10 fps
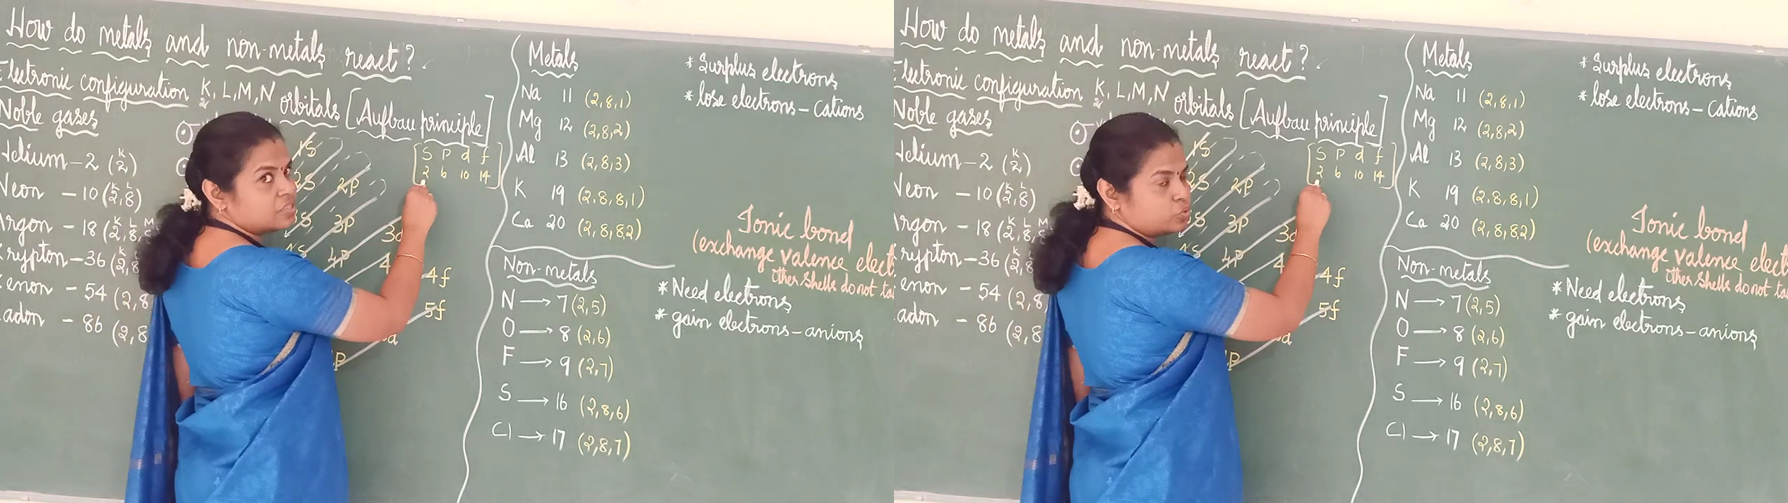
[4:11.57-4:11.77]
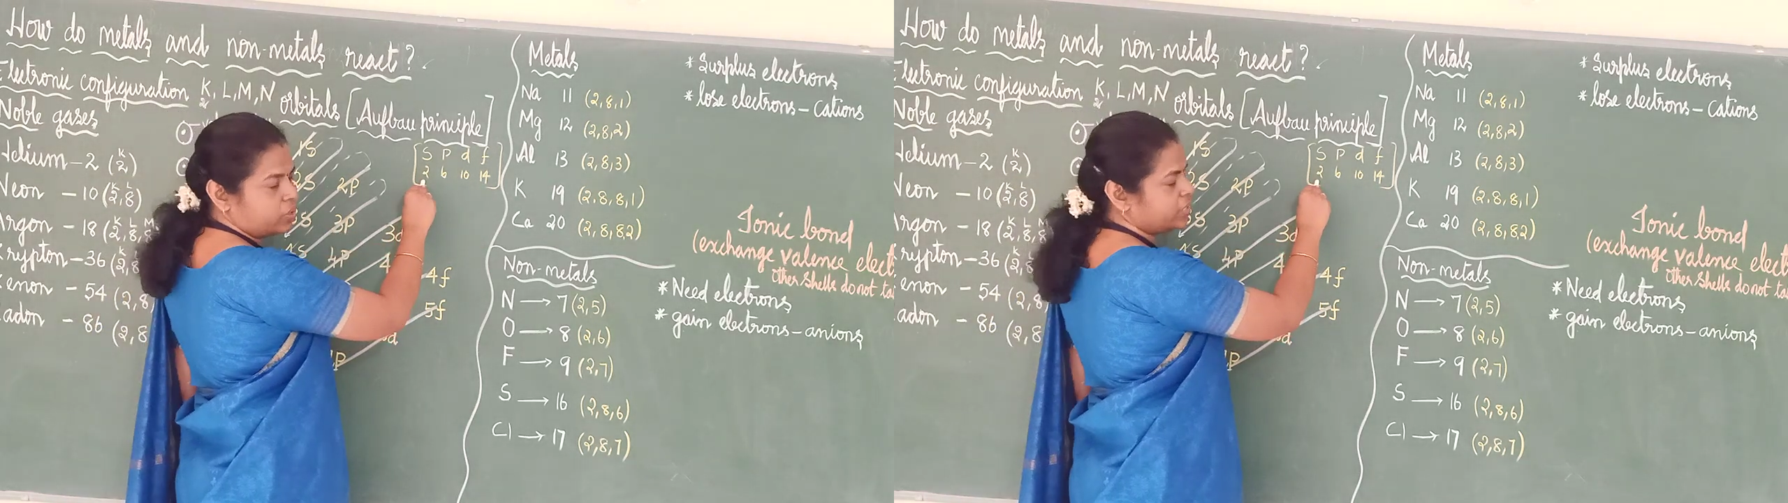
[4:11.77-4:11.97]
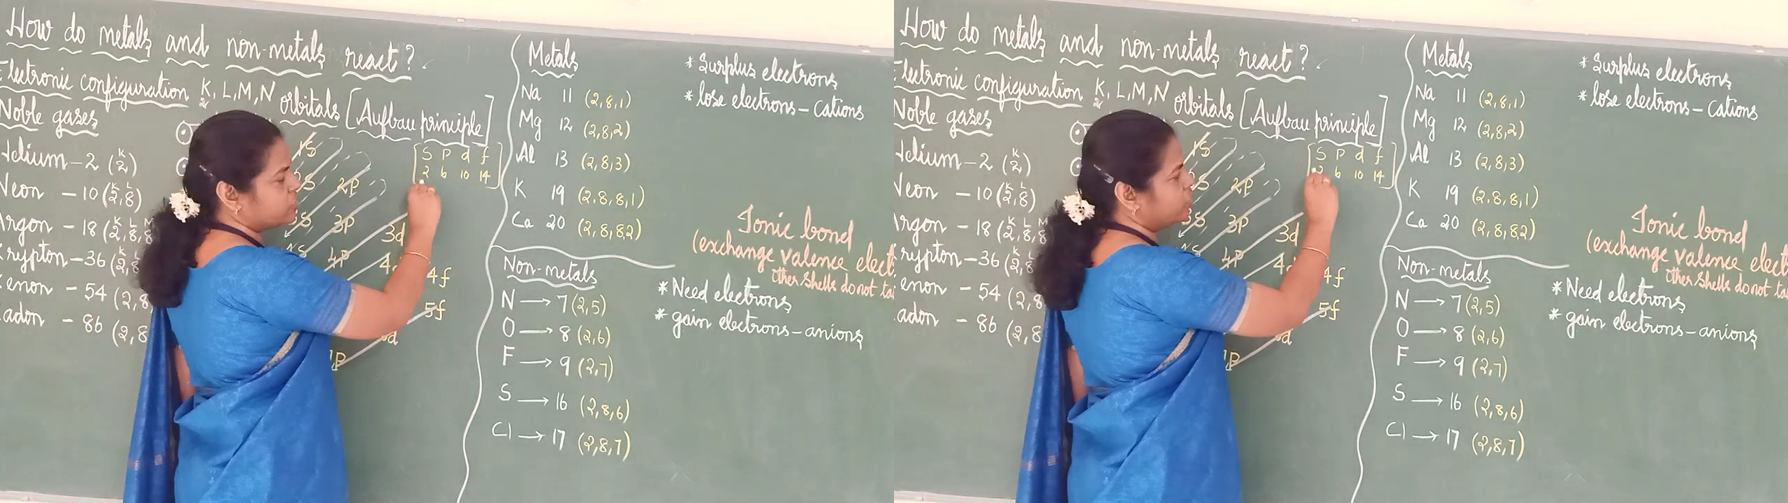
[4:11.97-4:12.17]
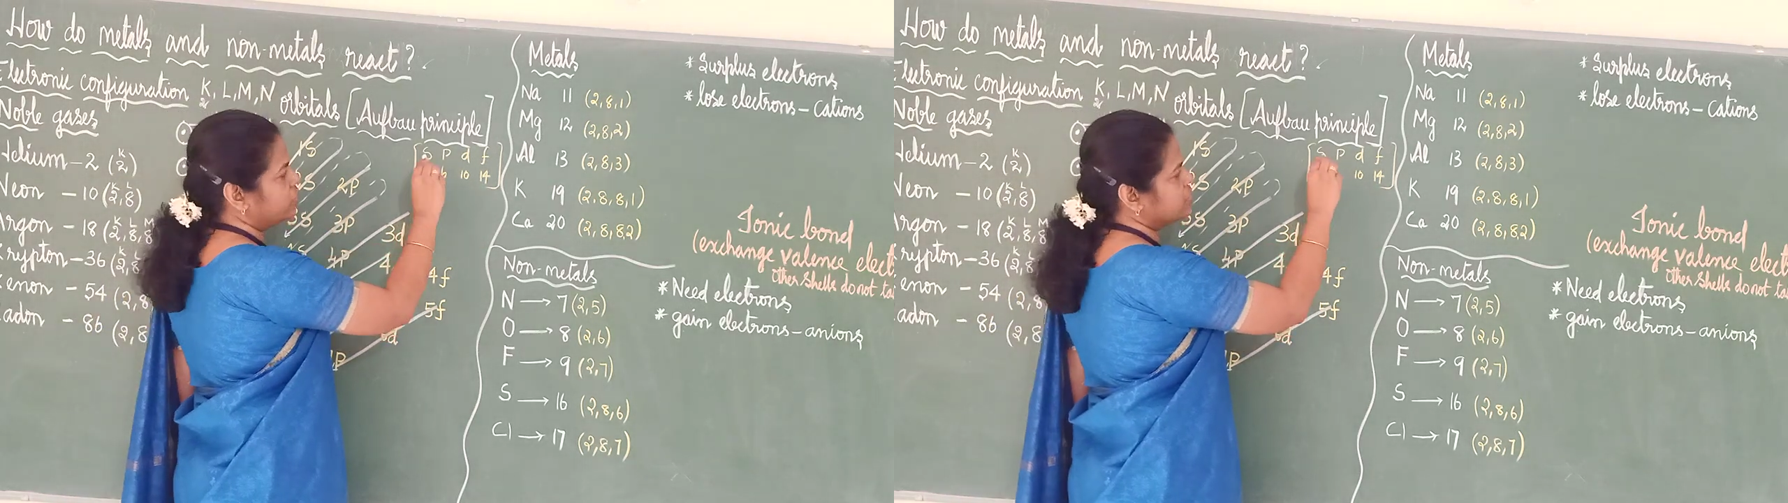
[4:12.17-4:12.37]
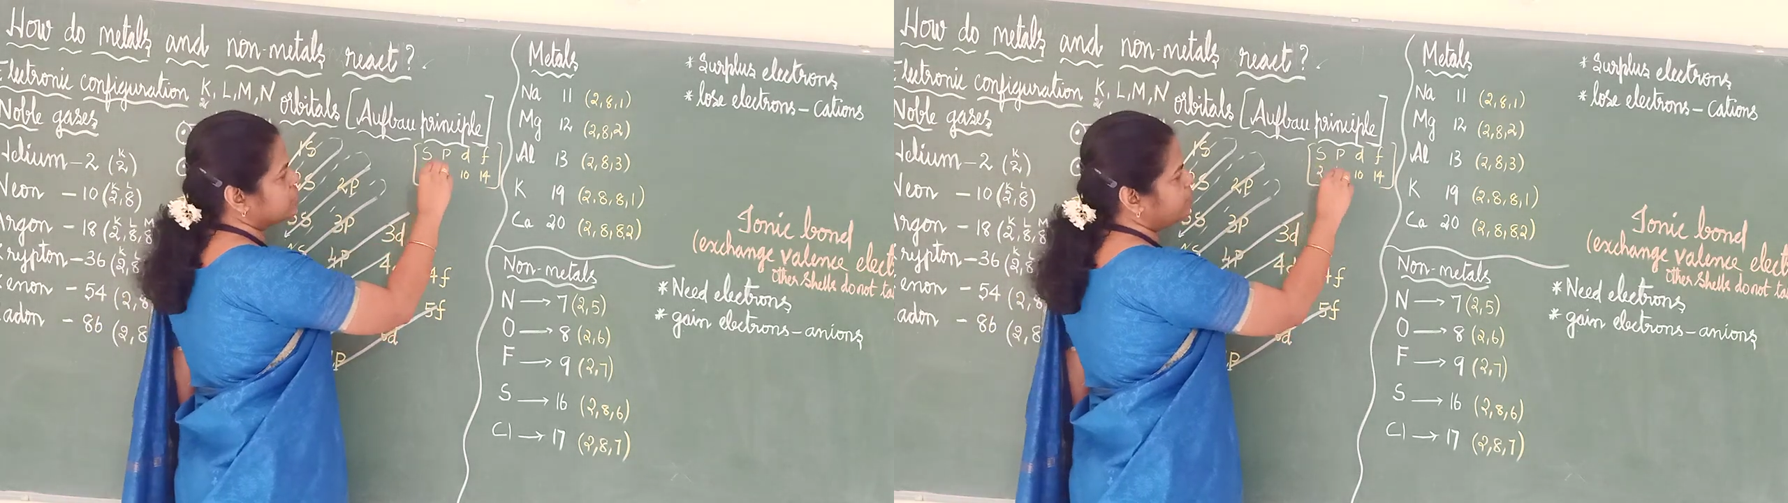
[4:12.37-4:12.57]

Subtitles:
2 electrons.